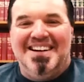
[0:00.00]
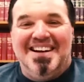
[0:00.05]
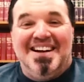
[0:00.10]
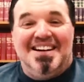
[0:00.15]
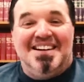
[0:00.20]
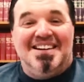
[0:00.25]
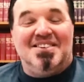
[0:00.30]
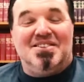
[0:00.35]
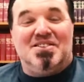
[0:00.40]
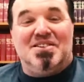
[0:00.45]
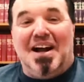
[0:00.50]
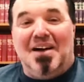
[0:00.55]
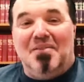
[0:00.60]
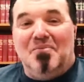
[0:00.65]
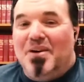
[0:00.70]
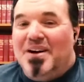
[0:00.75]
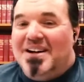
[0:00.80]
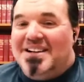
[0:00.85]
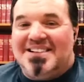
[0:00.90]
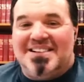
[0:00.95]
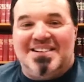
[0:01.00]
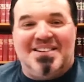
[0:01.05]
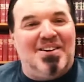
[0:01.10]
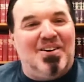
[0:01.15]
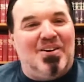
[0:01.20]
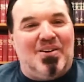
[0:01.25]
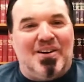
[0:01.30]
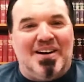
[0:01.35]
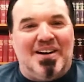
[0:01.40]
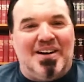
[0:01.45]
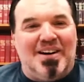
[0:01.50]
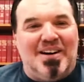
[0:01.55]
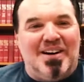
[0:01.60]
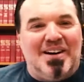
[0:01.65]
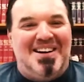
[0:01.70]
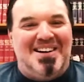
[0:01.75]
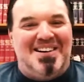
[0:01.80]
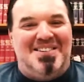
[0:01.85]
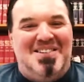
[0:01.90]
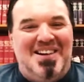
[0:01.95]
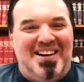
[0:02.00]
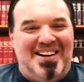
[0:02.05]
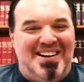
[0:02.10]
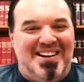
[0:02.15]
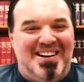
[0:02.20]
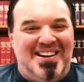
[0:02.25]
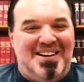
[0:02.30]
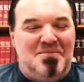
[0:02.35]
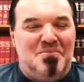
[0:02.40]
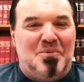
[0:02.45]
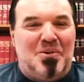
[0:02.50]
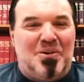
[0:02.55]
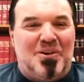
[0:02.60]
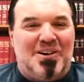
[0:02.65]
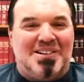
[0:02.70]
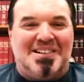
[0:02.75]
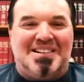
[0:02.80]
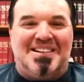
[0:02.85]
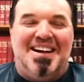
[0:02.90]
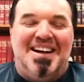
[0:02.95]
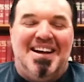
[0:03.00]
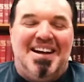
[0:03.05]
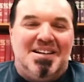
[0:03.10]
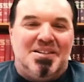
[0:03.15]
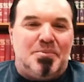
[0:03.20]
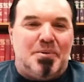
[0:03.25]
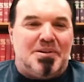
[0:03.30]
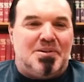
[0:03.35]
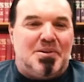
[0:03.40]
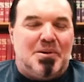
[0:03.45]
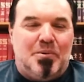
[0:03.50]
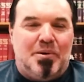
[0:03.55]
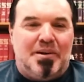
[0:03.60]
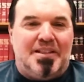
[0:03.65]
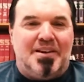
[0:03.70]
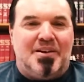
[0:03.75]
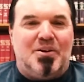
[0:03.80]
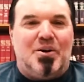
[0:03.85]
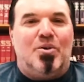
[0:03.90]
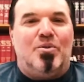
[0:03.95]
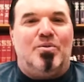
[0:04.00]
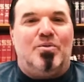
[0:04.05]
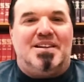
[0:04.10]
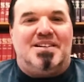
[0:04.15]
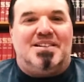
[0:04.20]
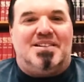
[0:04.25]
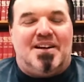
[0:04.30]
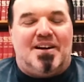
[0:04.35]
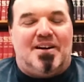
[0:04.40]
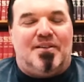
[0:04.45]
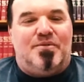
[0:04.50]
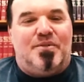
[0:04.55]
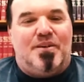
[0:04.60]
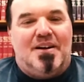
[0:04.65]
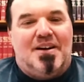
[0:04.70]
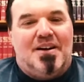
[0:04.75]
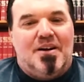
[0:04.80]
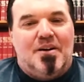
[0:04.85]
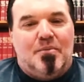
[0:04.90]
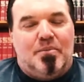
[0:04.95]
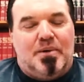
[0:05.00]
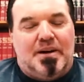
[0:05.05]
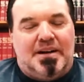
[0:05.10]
There's not much going on here in Morris, especially with the COVID stuff. But